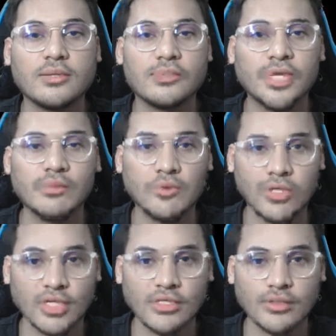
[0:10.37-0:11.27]
Big
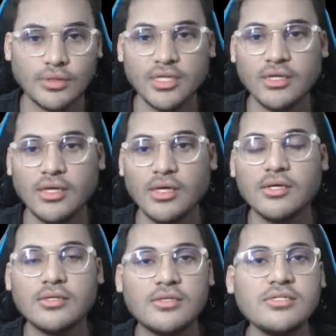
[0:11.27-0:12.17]
Boolean Theory.
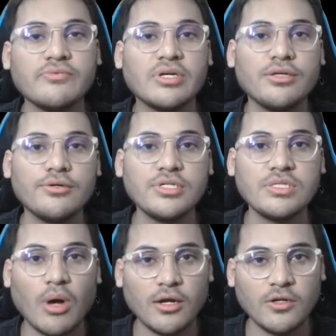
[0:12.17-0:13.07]
This video is
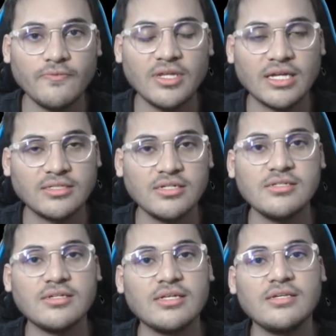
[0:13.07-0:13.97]
part of a lecture
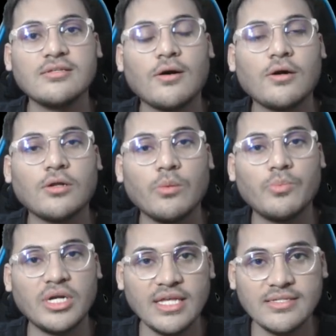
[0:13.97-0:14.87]
series on
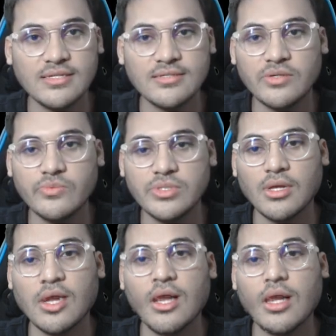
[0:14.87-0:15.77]
operating systems,
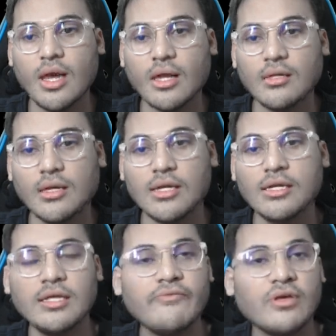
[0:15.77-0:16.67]
and
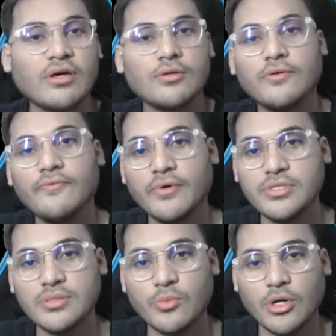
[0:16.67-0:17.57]
currently we are on the
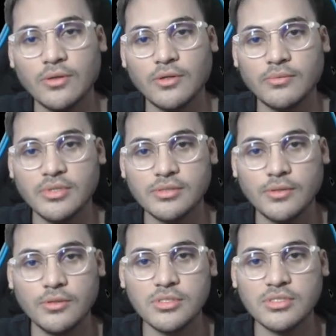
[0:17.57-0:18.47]
first module of this
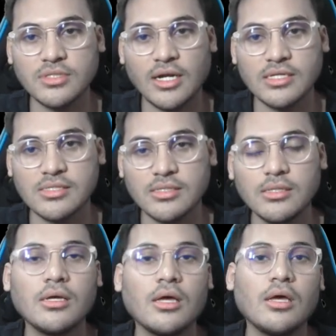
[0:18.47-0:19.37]
course, that is the
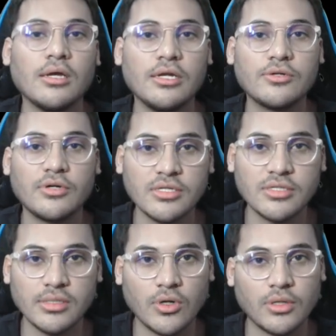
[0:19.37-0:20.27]

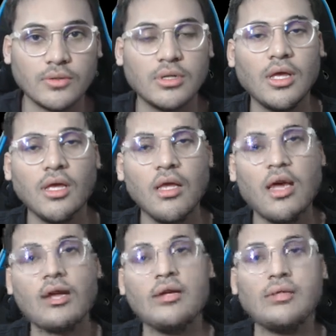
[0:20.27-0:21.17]
introduction module.
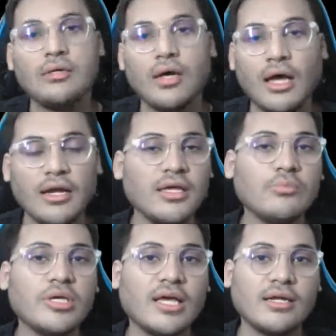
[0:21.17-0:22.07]
And the idea
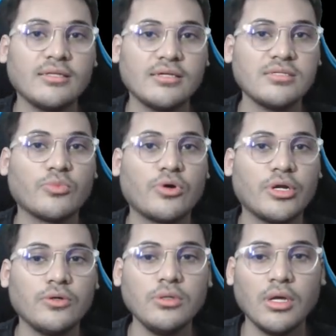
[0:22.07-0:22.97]
behind this
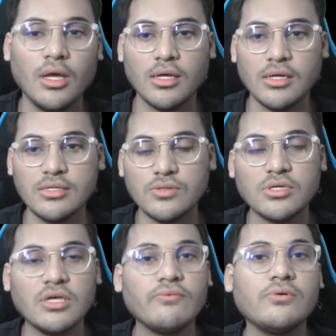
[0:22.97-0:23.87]
module is to
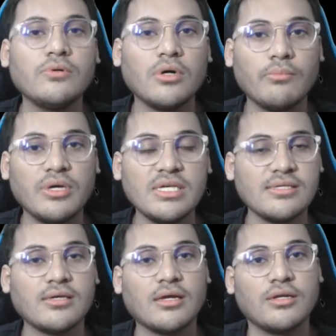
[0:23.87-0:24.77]
give you a
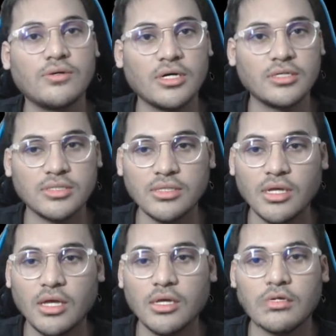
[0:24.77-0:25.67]
basic introduction
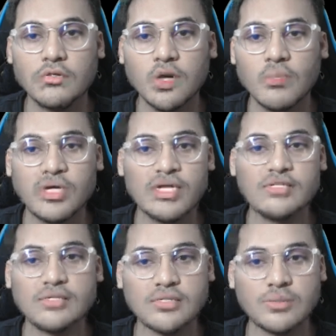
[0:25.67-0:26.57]
to operating
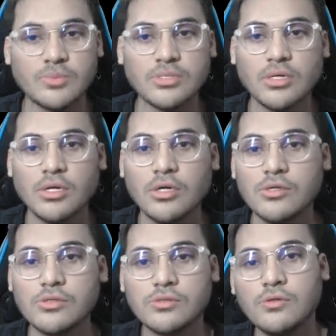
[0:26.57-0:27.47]
systems.
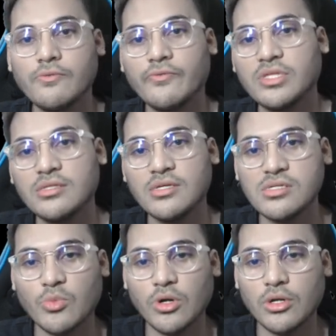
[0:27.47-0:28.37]
So within this
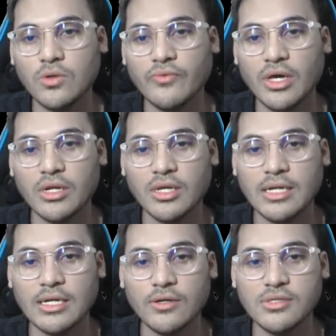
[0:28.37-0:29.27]
module, we are
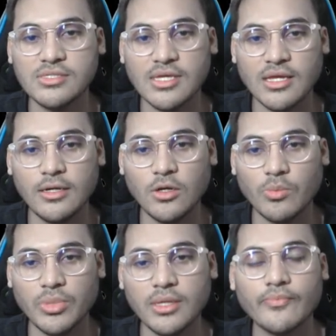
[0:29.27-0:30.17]
currently on the second
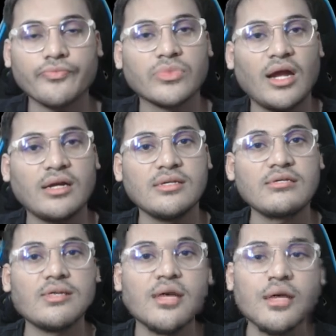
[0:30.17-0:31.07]
topic, that
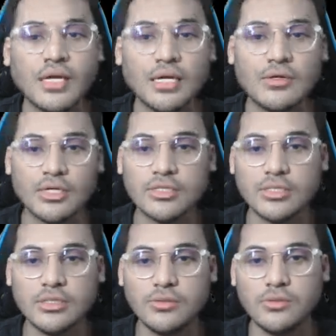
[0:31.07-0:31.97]
is
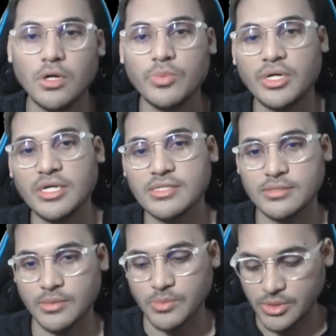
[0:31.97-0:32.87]
introduction to operating
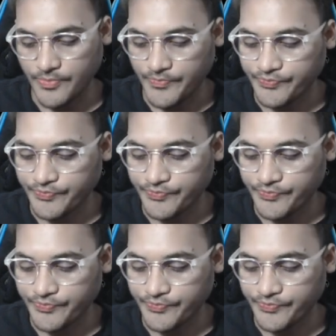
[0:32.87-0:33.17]
systems.